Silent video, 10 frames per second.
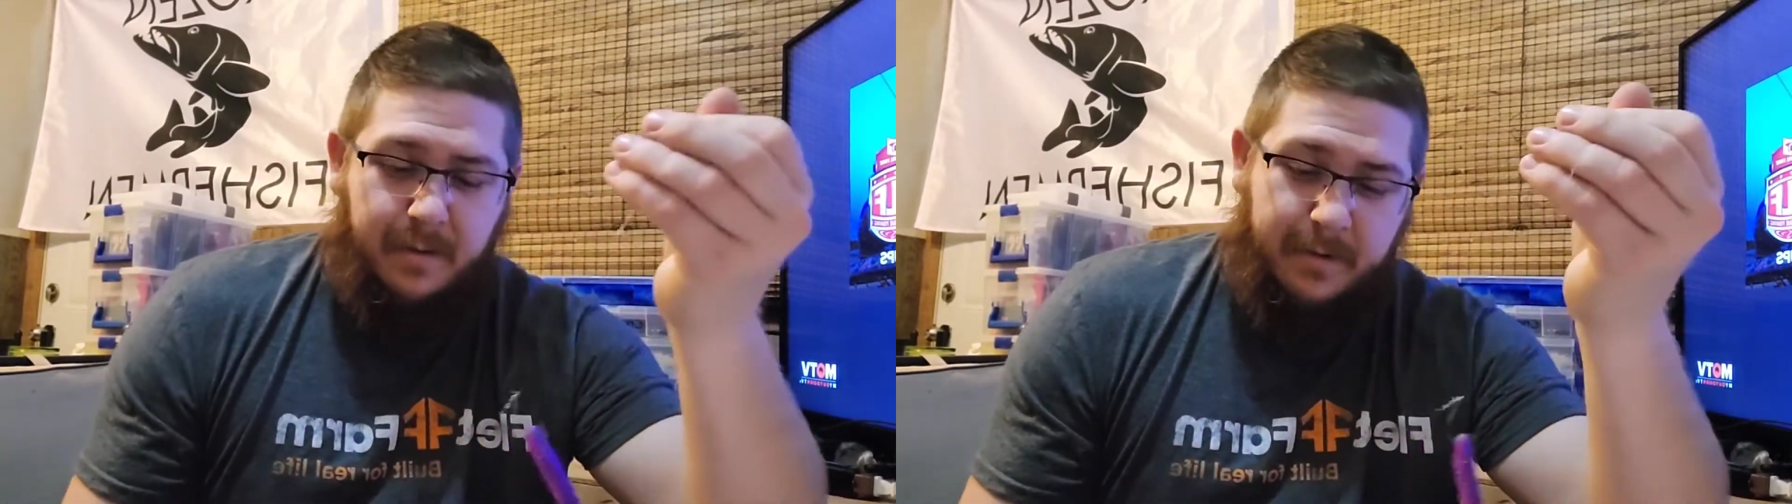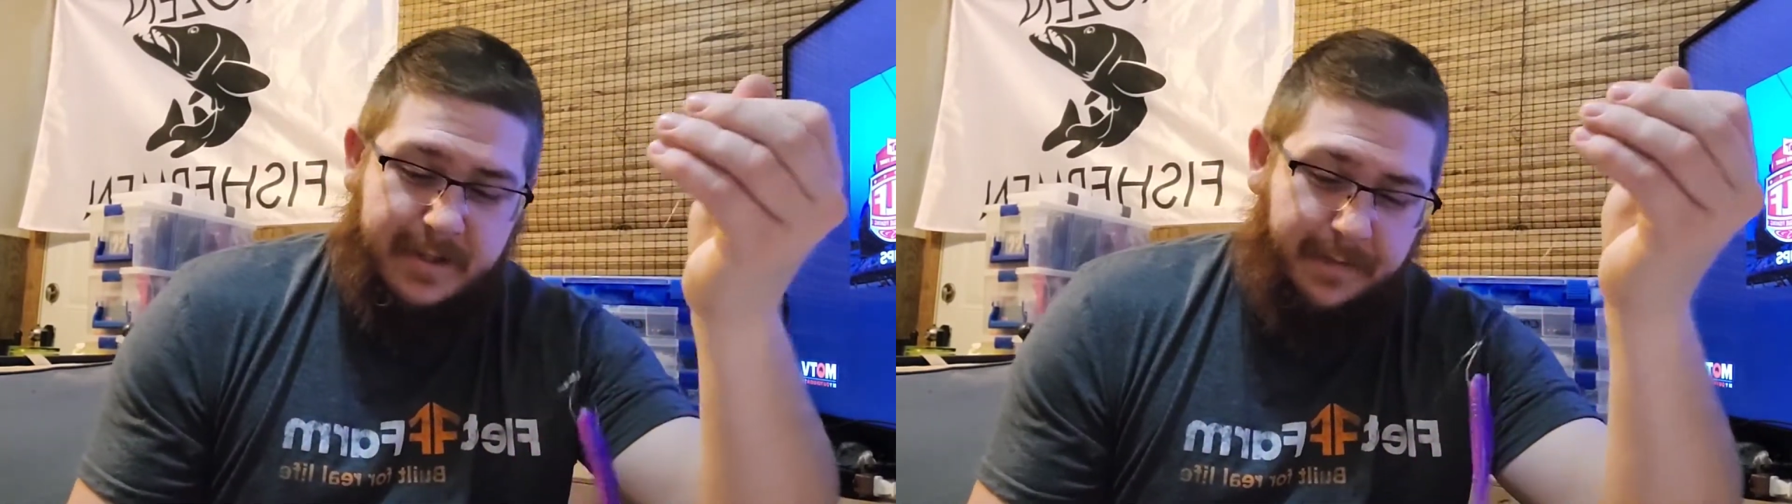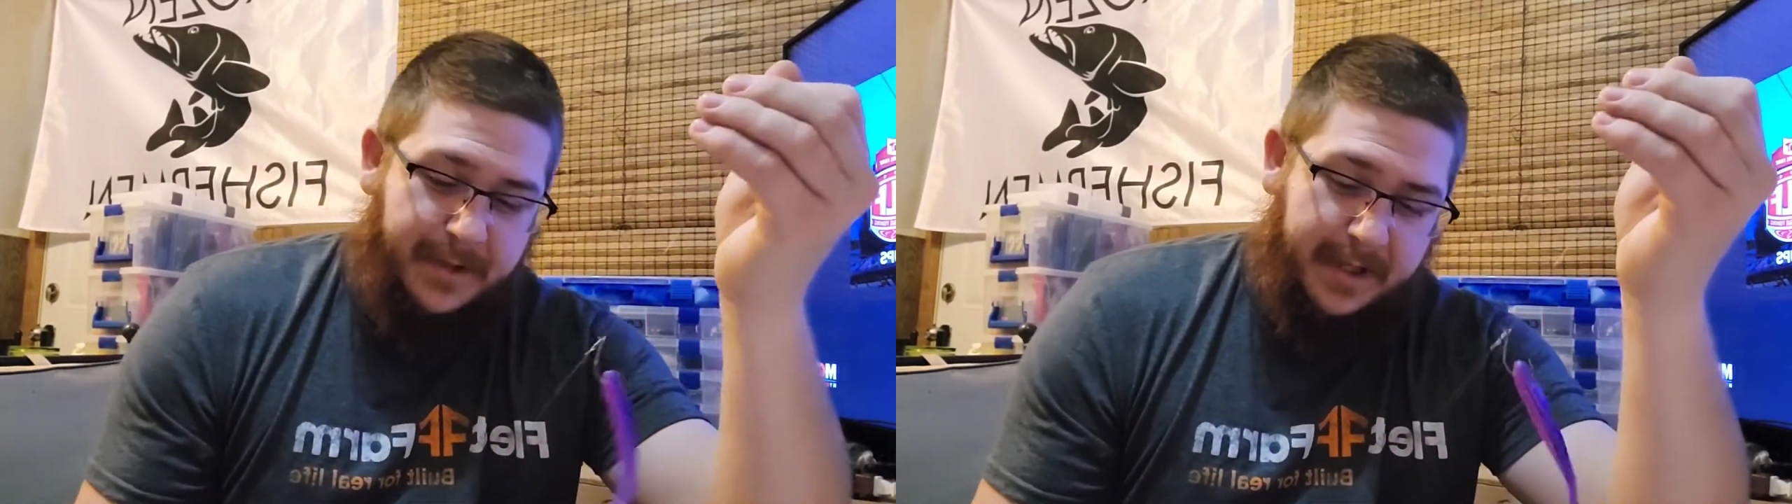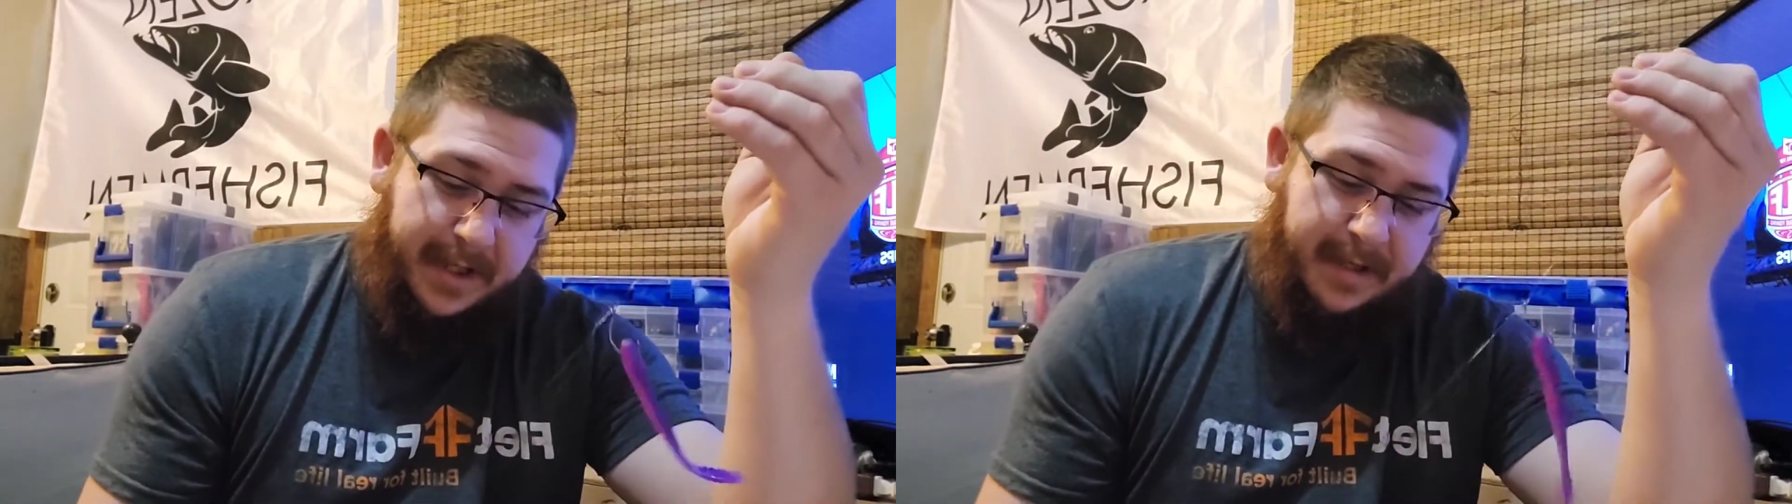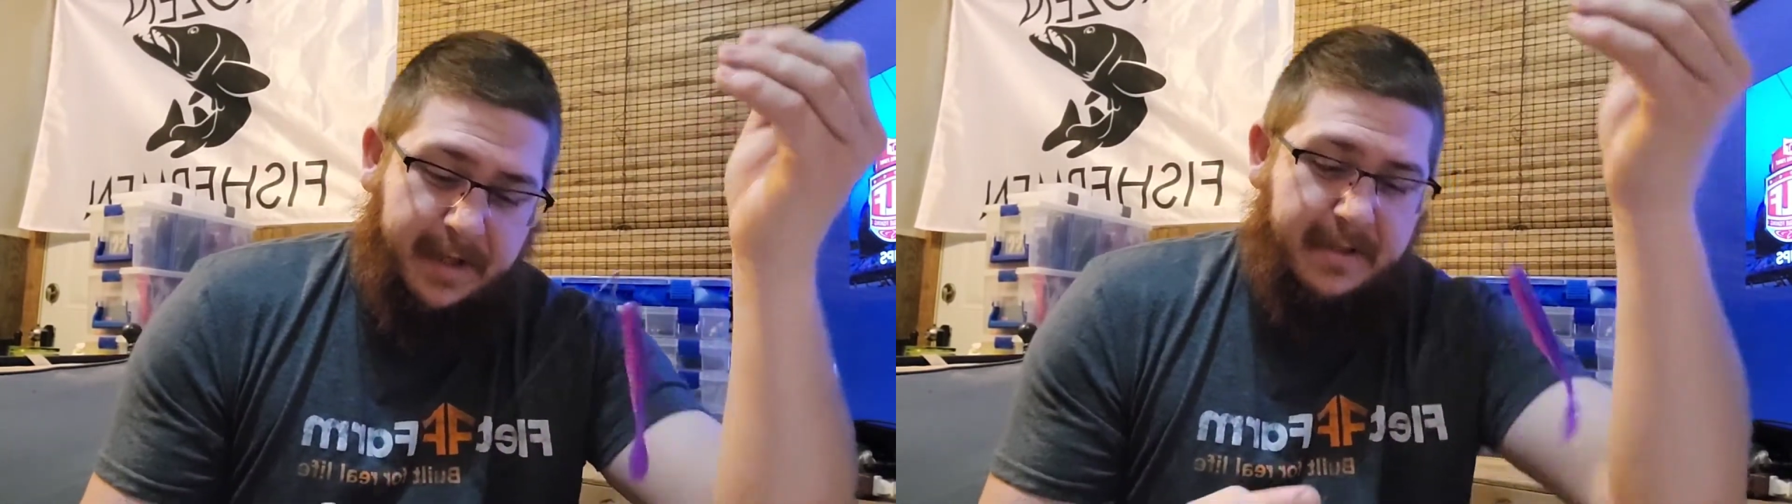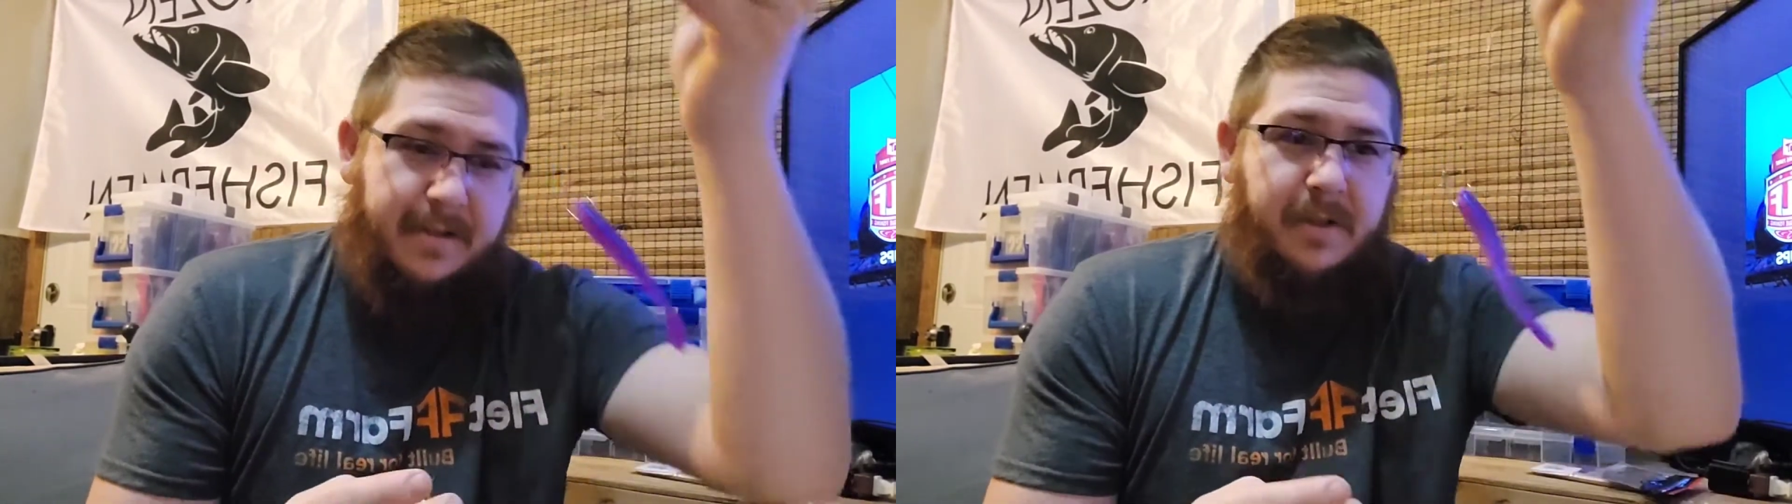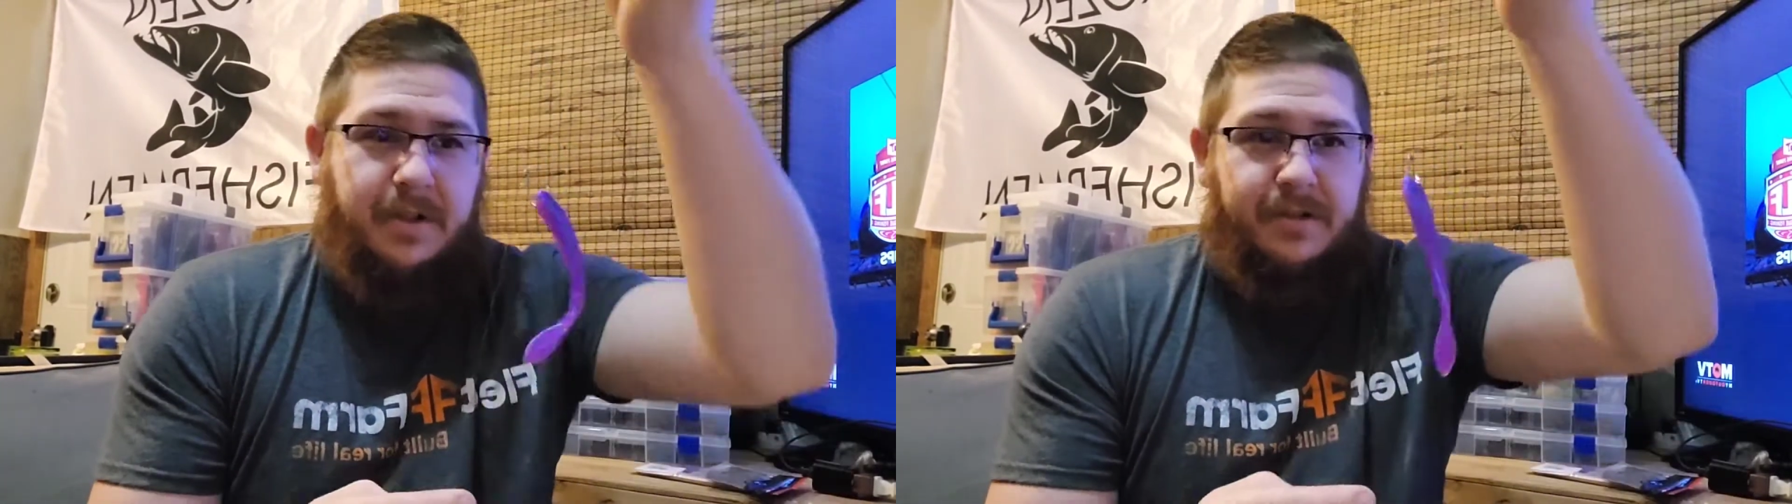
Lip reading: With something like this, you can